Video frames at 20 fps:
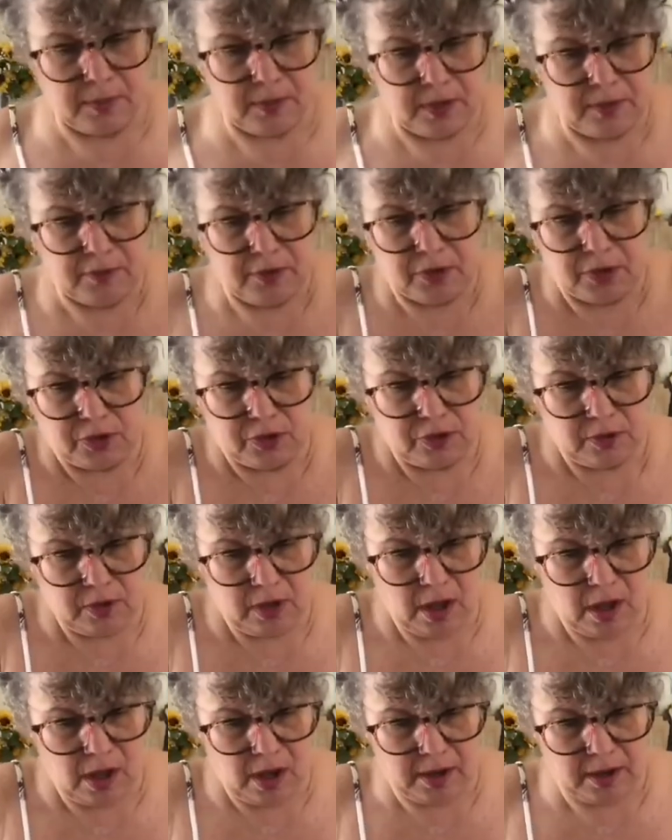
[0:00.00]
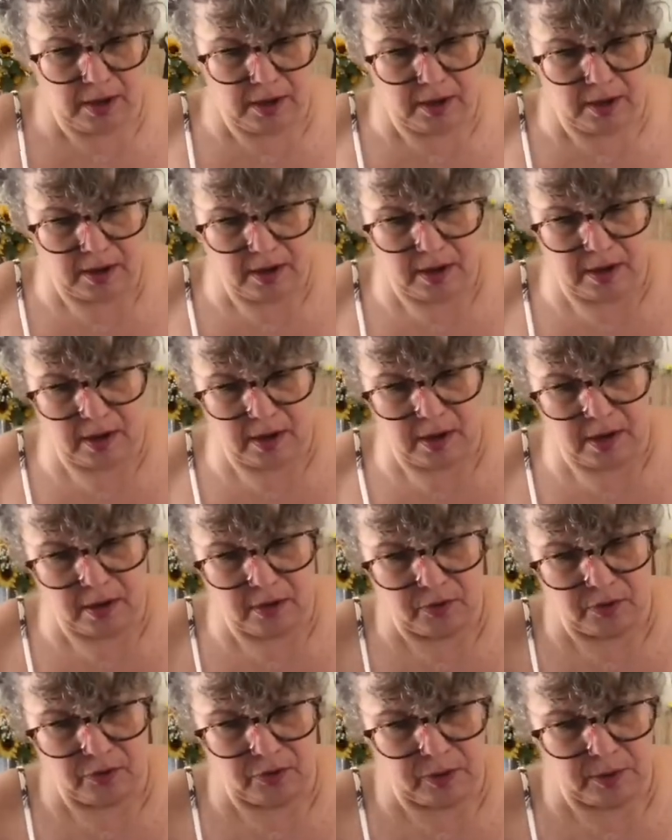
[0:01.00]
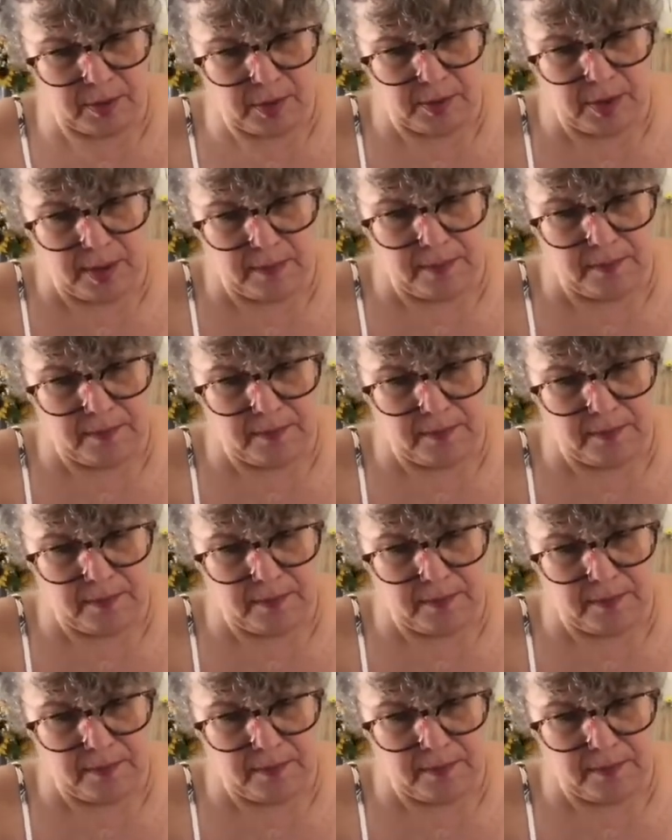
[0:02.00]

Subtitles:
If they're too long, trim them up.